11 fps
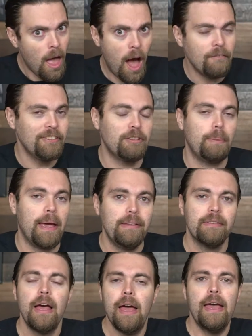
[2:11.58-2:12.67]
Office
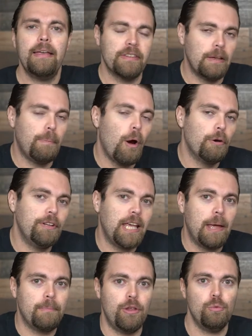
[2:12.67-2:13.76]
Space is a party
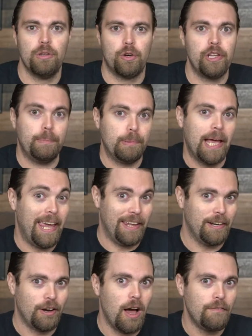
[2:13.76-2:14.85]
game that you literally play in
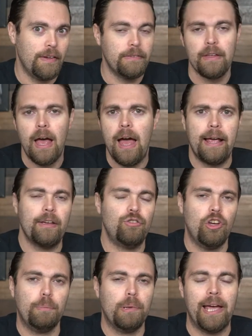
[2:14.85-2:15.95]
an office. I guess you
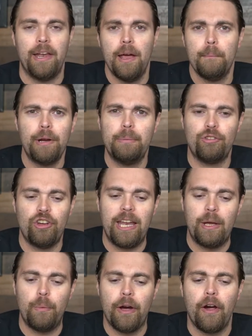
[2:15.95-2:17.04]
could play it pretty much
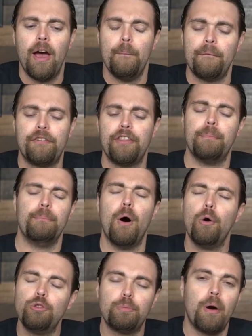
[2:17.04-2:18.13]
anywhere, but for the
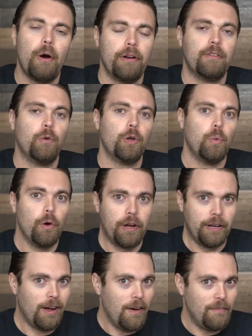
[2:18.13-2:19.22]
most part, it's going to work in
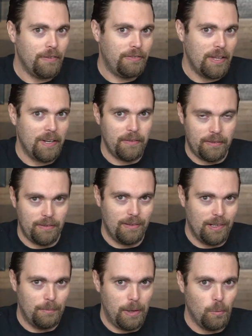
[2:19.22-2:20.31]
an office setting. This is
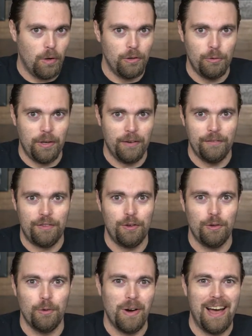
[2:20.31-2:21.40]
going to be one you give
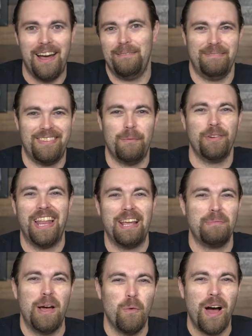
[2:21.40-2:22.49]
to um, someone like
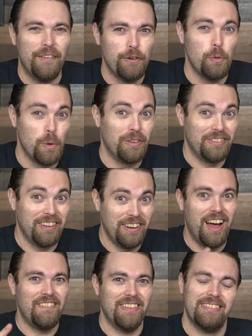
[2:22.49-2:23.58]
my wife who works in an
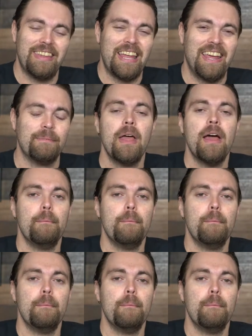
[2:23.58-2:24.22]
office setting.